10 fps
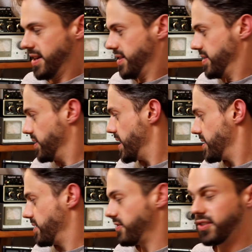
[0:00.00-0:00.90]
So that's
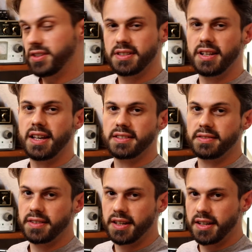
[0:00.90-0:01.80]
the first
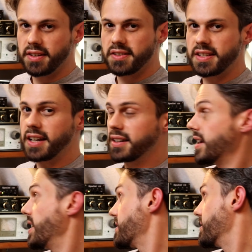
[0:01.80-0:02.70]
lesson. Second
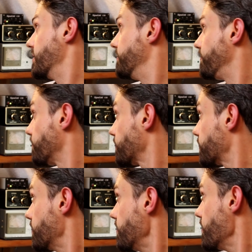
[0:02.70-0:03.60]
lesson,
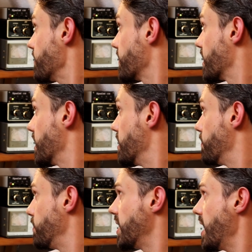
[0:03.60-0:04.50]

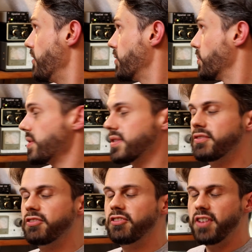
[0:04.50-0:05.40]
be careful with a
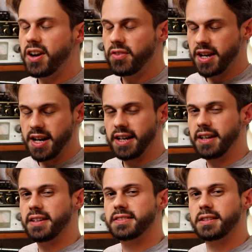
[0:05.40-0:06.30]
very high
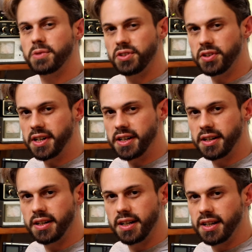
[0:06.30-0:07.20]
SWR.
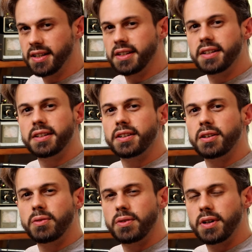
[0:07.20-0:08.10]

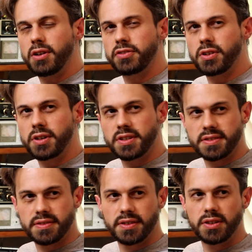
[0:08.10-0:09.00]
Of
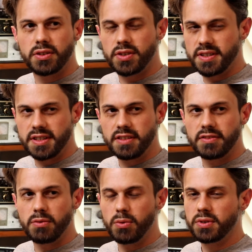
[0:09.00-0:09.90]
course, your
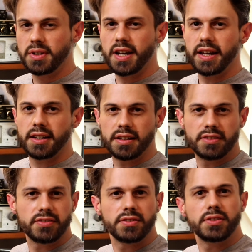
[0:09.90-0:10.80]
transceiver won't like it.
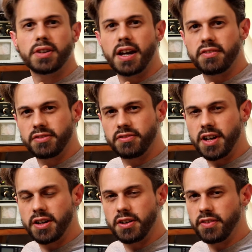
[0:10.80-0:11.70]
If you have a
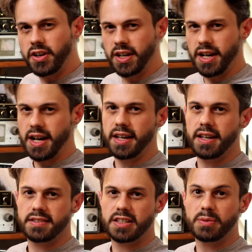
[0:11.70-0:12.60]
very, very high
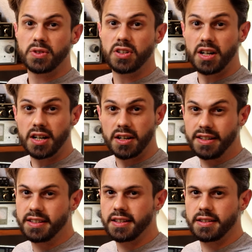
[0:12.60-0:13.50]
SWR,
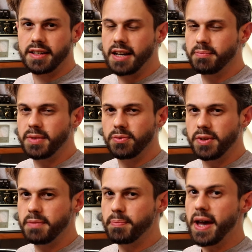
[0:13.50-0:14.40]
it can be
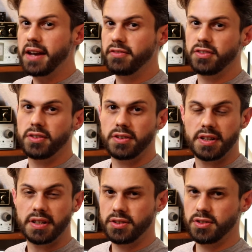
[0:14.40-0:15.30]
really bad for the
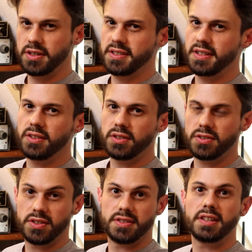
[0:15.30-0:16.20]
electronics in your
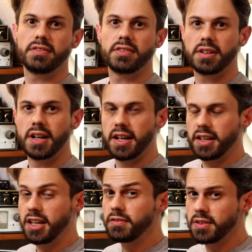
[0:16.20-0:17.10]
transceiver,
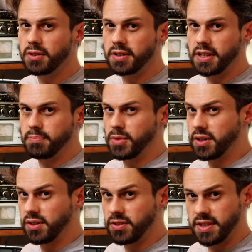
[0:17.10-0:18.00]
even though that
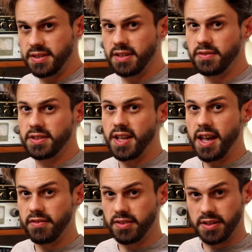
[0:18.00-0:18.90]
modern transceivers
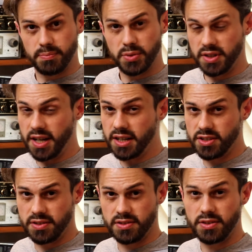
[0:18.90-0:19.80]
have a
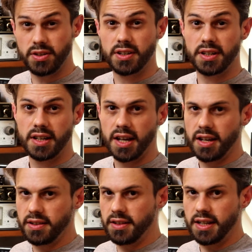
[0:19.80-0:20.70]
protection circuit
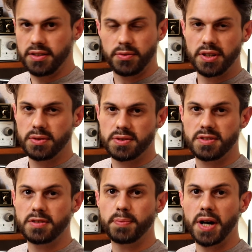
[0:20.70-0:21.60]
that reduces
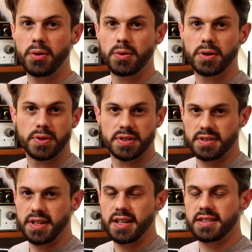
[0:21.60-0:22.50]
the power once
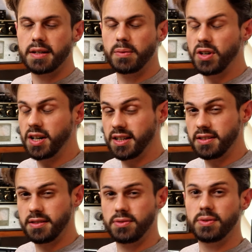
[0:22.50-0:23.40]
the SWR
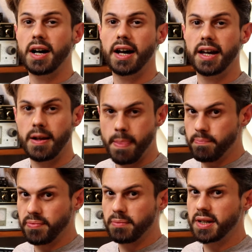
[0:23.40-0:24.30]
gets too high.
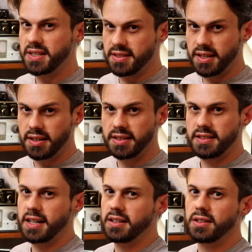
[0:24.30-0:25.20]
But still, it's
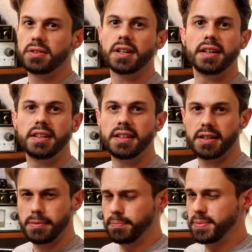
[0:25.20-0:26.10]
not a good
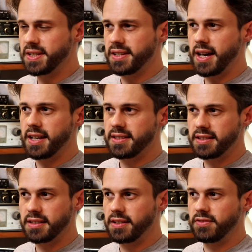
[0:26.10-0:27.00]
idea. Besides,
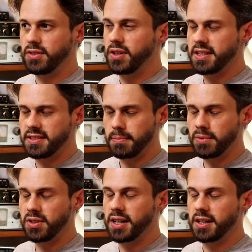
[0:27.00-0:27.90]
if your
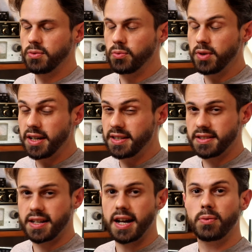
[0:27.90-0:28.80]
SWR really
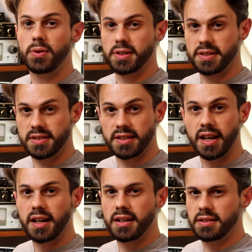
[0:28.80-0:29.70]
skyrockets,
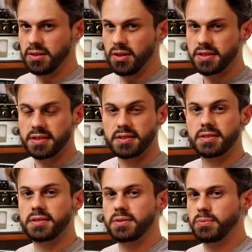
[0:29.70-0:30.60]
the
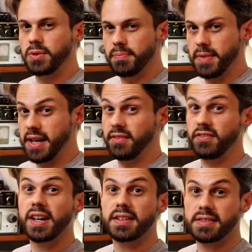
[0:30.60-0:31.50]
losses will
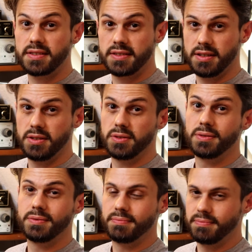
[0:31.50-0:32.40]
manifest.
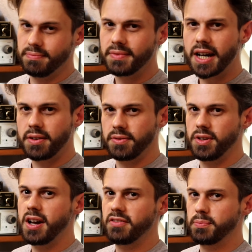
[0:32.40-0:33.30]
So there you
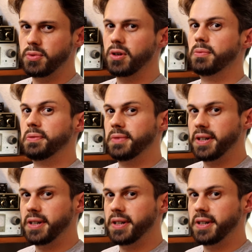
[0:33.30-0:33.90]
have a problem.